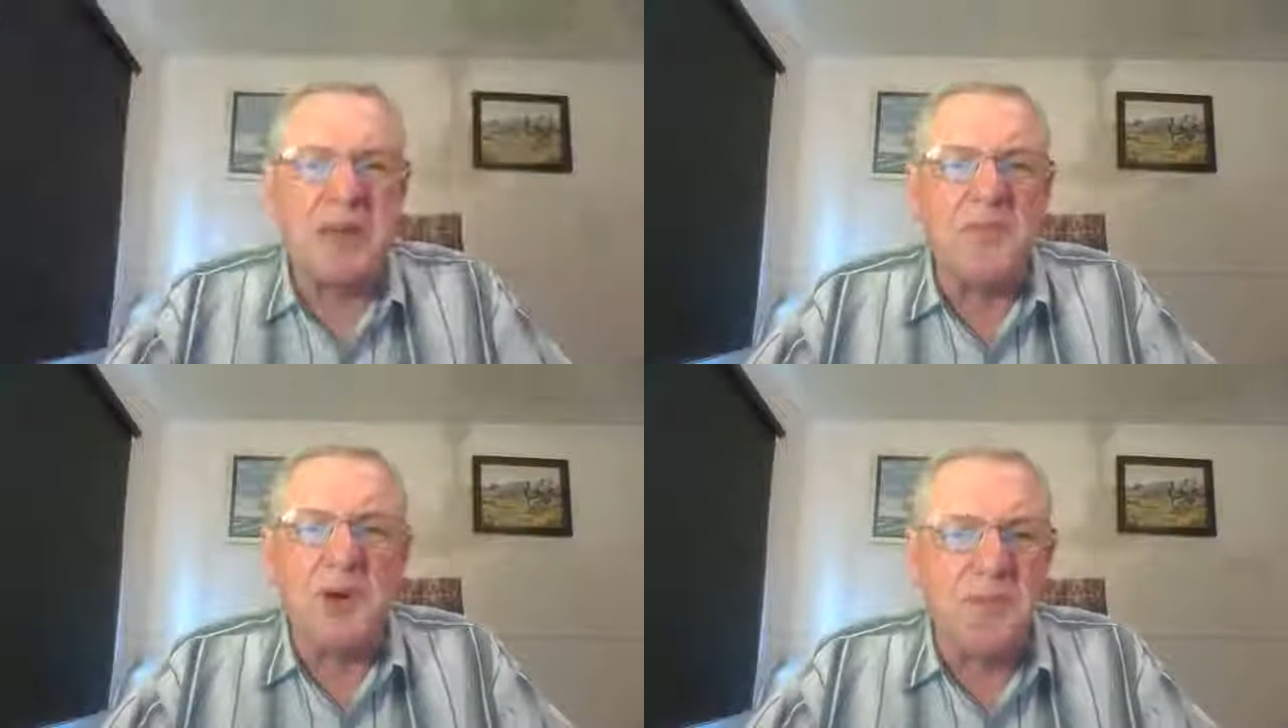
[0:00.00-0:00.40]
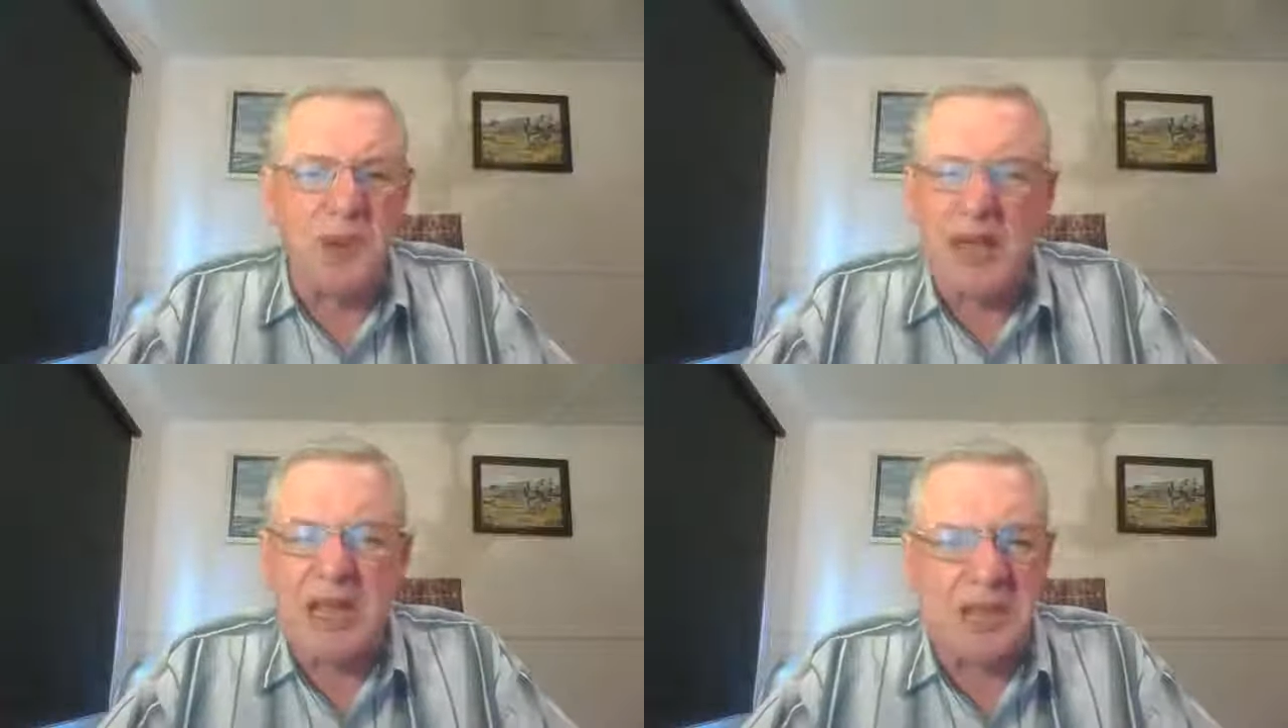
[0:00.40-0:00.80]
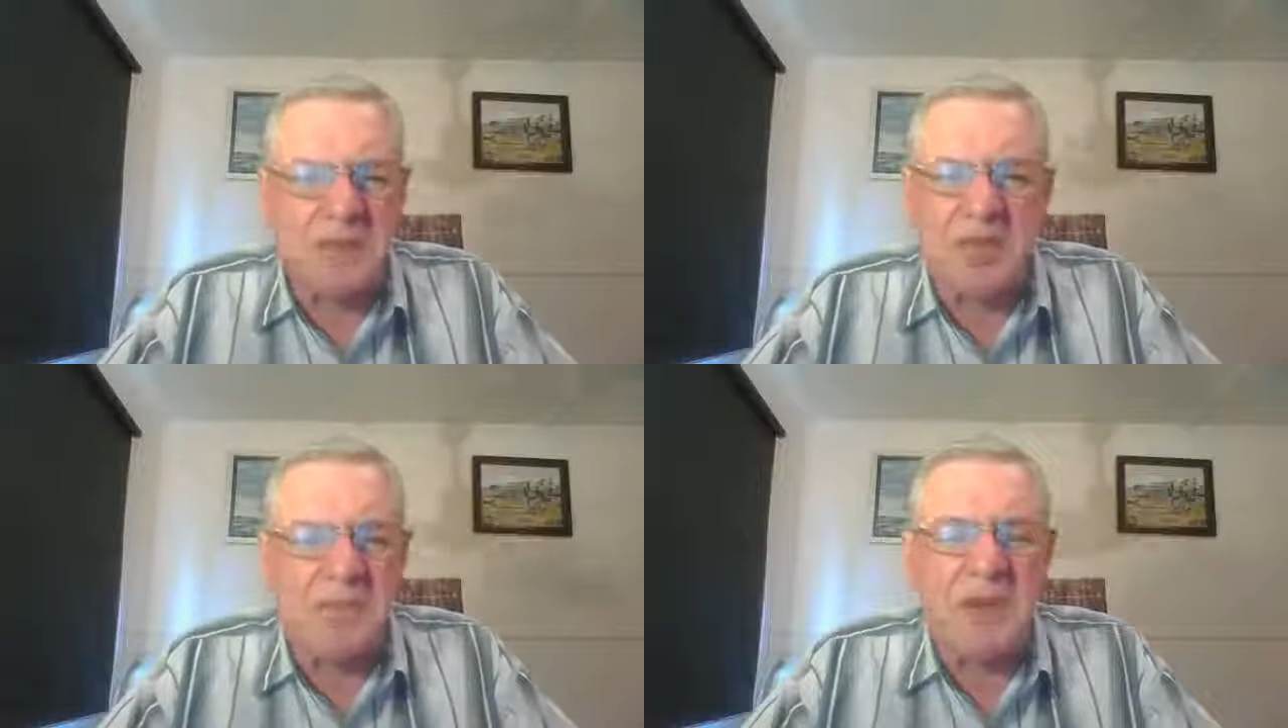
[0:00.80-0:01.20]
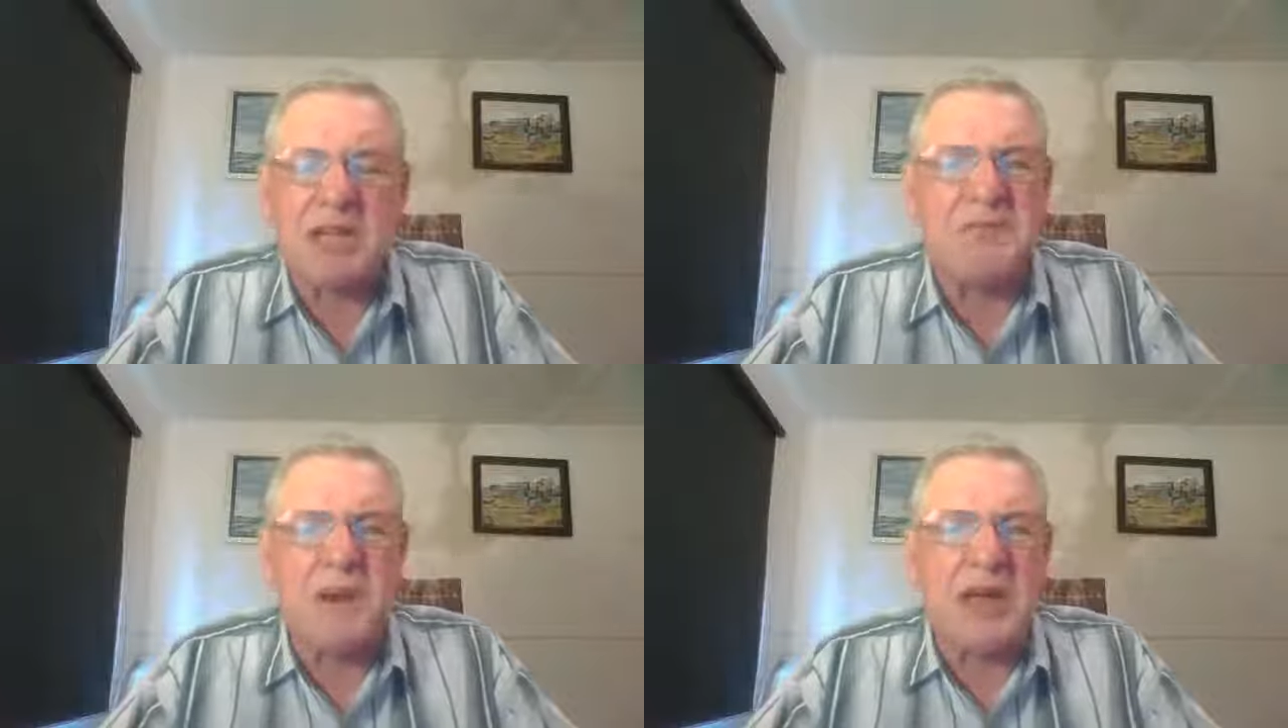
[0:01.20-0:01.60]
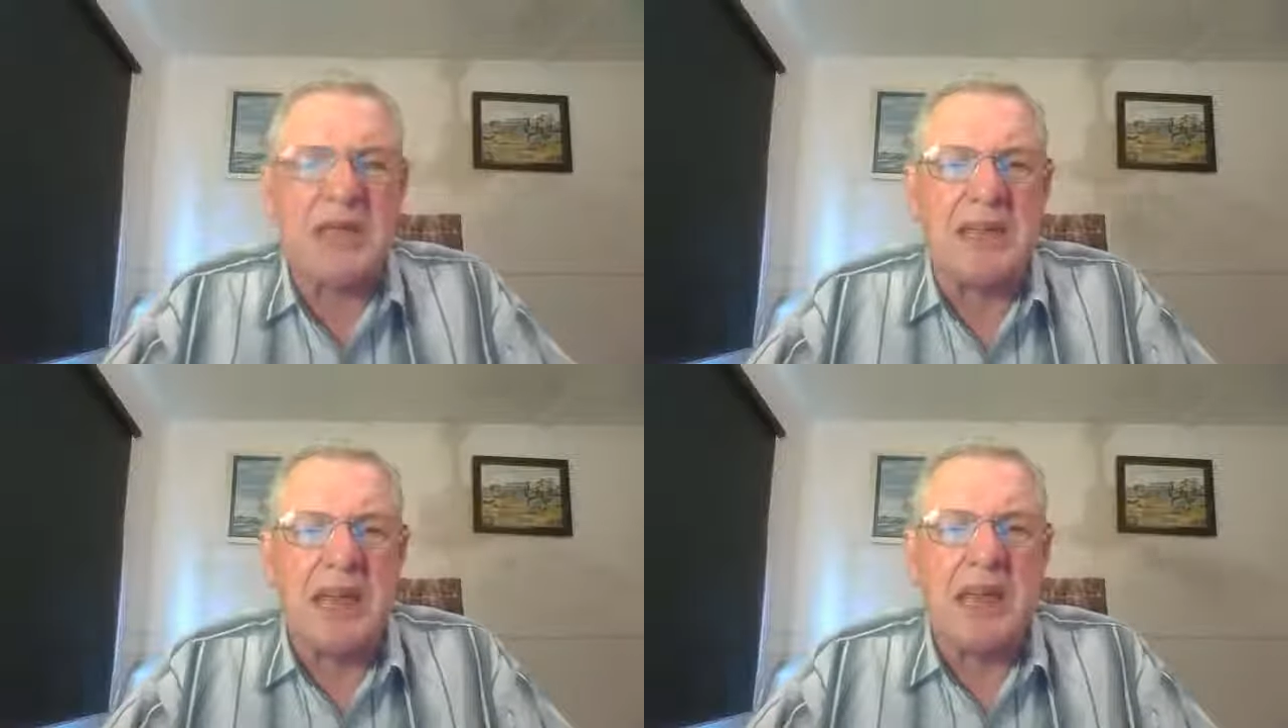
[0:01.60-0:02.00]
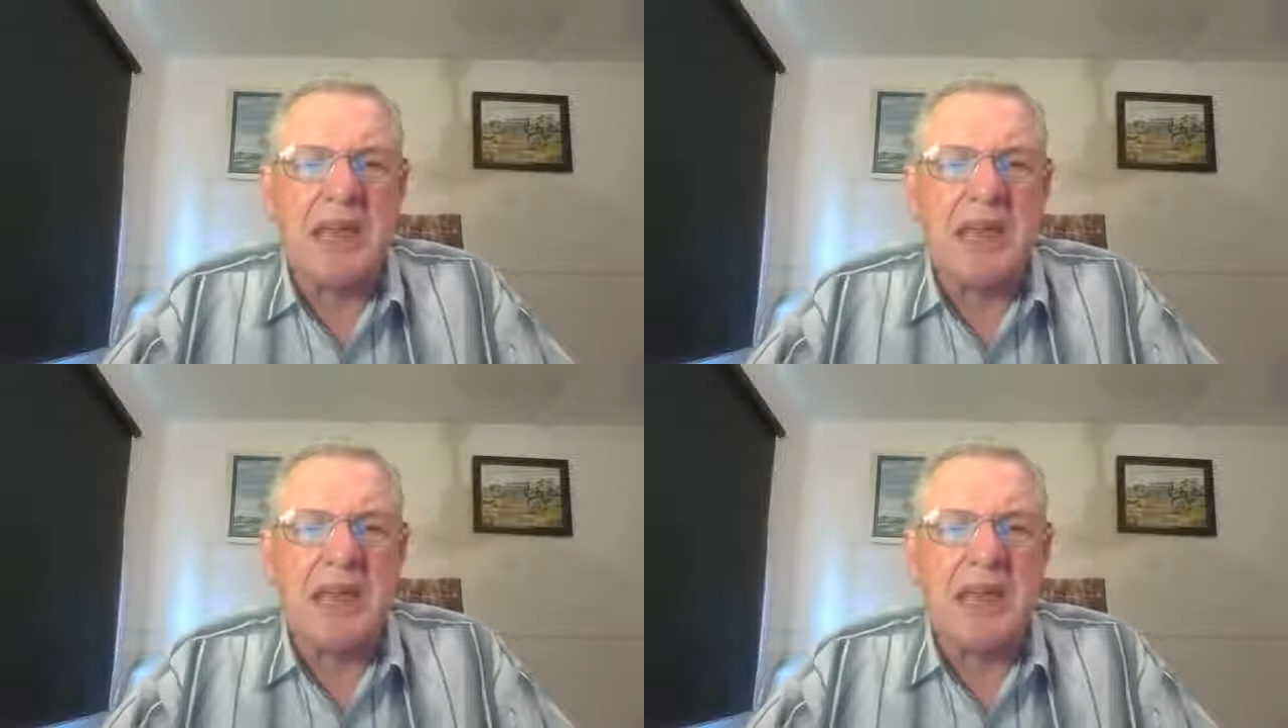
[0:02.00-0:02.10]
And we prayed. He was in much pain.